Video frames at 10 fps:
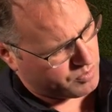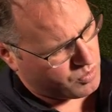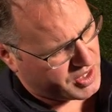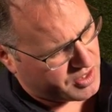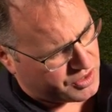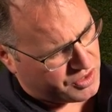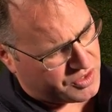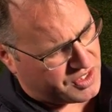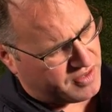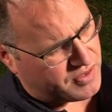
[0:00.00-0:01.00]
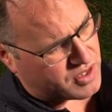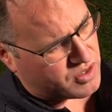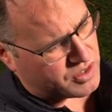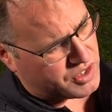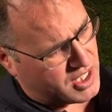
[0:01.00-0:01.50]
we could choose to have the
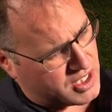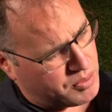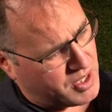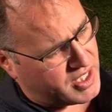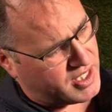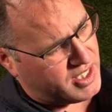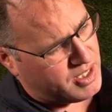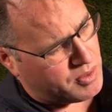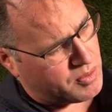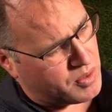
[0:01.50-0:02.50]
charge plate anywhere we